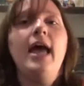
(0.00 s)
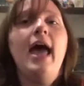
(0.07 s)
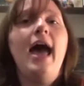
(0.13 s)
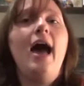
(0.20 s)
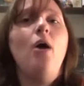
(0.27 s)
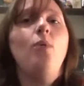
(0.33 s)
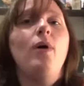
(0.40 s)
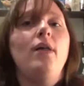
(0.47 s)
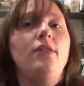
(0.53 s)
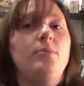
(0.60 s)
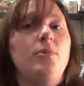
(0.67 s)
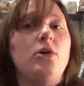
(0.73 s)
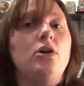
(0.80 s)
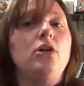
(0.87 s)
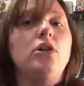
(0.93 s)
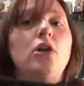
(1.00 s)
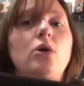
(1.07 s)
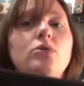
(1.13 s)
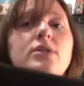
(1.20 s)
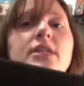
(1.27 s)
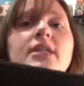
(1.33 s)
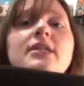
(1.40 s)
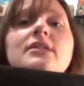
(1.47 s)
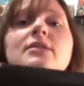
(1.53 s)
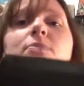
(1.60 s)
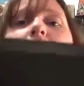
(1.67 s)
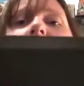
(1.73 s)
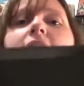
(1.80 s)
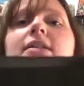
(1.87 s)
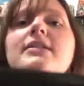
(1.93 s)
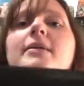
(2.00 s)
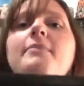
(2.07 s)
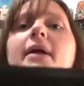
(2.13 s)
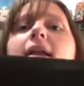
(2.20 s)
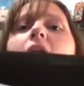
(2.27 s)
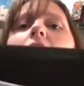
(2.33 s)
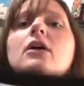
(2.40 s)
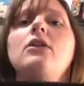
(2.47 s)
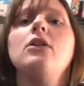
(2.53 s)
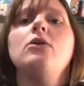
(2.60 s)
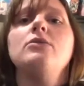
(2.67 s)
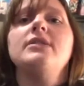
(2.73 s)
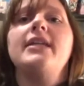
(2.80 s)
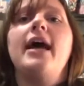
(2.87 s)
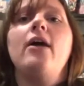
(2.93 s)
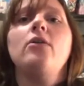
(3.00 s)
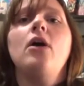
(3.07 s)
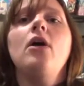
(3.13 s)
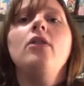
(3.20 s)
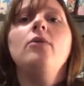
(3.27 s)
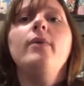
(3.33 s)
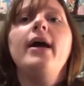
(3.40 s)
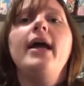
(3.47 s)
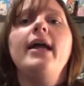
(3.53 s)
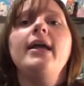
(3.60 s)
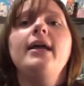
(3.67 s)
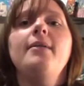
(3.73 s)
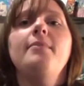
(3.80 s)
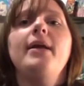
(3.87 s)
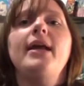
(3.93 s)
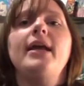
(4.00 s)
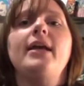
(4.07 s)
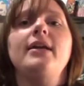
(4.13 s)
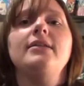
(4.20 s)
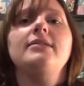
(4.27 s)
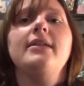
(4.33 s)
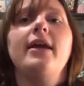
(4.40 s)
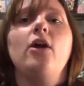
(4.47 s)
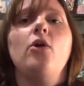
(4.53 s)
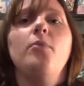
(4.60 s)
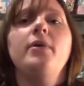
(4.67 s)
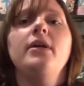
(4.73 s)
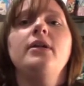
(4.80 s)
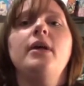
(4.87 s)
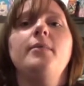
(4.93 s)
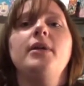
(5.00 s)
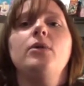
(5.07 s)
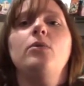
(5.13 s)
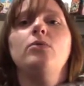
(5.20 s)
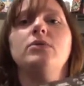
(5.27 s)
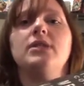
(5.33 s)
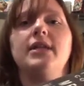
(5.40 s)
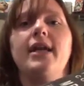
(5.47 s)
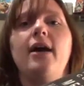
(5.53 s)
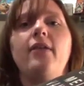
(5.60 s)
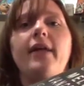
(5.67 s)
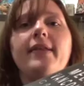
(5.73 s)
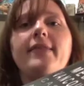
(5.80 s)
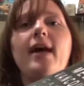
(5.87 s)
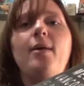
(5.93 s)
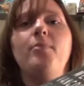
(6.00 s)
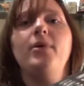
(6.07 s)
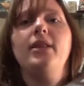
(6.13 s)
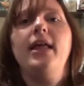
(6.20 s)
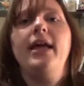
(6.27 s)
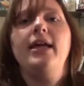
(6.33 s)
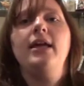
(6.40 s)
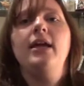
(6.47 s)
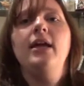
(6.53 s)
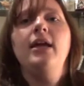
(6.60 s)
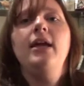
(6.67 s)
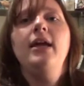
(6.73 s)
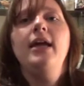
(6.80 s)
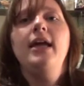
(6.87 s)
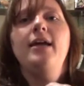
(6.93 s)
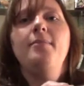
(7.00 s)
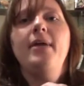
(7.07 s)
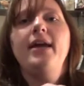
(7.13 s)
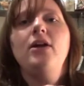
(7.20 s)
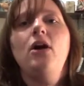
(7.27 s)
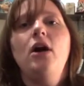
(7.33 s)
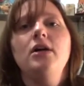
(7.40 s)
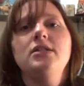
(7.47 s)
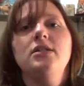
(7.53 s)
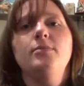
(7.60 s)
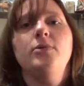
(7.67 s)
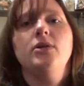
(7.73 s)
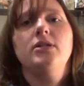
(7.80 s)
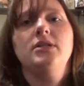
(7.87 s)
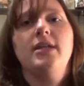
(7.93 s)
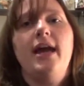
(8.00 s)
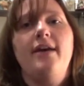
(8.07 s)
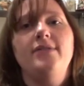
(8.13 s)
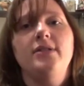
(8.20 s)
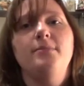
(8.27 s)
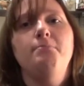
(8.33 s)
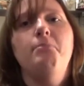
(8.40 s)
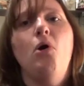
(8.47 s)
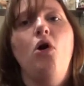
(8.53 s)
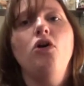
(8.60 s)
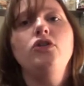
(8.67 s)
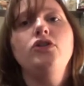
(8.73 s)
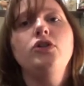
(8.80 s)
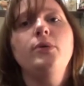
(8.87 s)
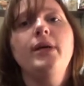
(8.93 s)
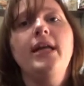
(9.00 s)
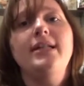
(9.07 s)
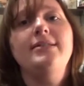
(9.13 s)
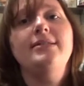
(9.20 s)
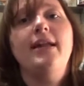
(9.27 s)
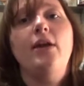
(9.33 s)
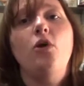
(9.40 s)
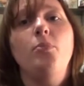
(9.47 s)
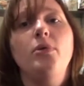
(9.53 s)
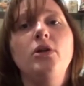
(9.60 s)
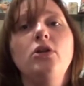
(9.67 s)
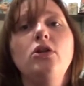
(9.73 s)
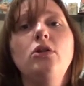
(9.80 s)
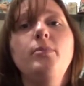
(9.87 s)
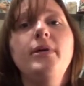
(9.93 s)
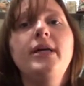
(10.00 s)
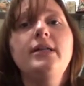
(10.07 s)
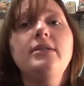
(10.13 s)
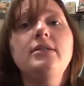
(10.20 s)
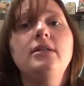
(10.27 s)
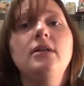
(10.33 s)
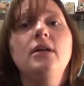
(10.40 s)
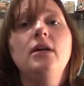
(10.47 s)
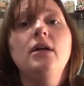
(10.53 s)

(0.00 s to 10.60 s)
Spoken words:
how well the book closes, because it may not close down all the way. It may stay open. I mean, it won't stick out like that, but like it may cause the book to have some bulk to it and stay open a little bit,